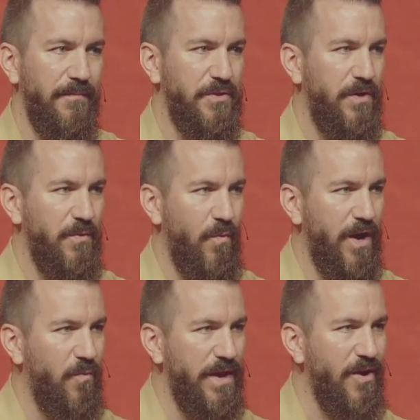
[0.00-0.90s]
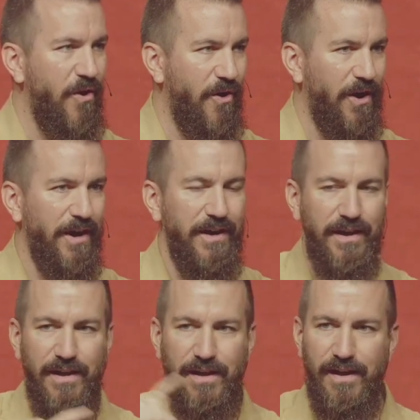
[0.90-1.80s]
between where we are
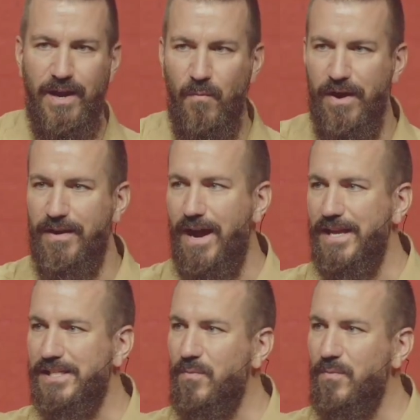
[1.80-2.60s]
and where God is.